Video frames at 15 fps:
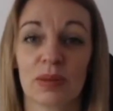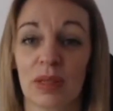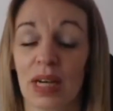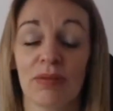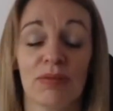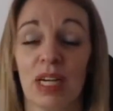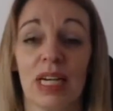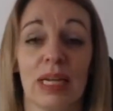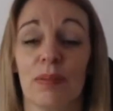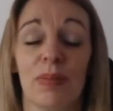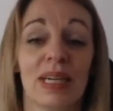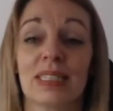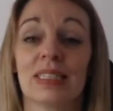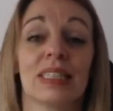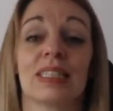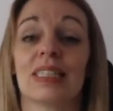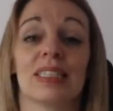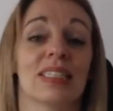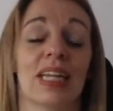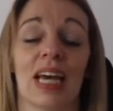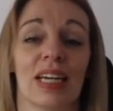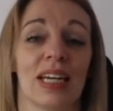really mastered
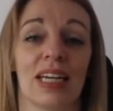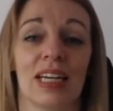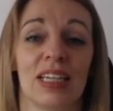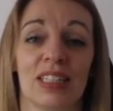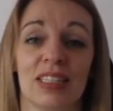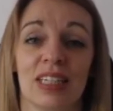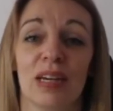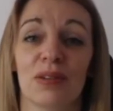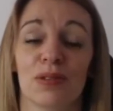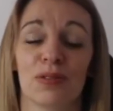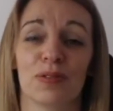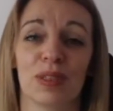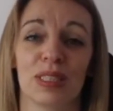this technique herself